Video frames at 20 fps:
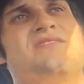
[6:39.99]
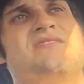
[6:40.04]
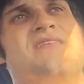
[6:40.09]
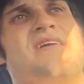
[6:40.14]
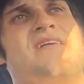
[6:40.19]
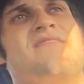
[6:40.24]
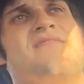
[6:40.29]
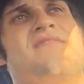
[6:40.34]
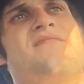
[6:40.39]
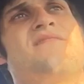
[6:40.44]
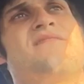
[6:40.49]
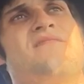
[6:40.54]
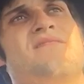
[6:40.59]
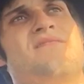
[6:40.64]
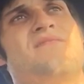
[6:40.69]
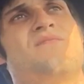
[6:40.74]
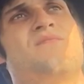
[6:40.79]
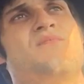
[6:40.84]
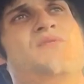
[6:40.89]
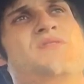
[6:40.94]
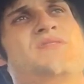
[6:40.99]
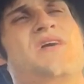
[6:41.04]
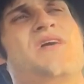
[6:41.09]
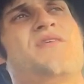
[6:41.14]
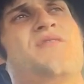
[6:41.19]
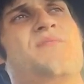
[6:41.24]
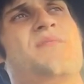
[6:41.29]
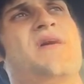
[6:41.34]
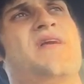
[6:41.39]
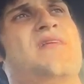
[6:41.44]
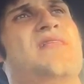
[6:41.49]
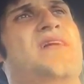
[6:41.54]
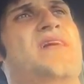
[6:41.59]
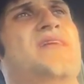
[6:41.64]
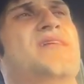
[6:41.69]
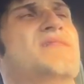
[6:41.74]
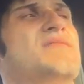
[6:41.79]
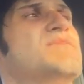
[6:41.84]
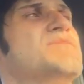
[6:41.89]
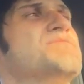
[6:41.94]
stuff. We'll tell you about it
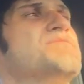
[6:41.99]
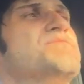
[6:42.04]
later.